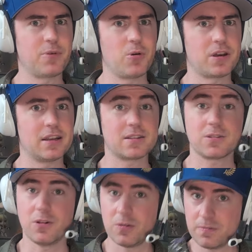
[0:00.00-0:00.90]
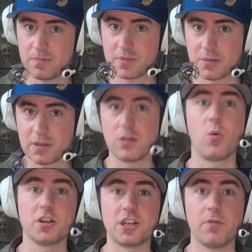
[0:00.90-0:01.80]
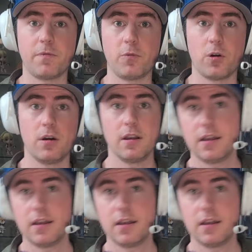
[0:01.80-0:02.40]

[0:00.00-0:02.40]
broken it, so something to watch out for.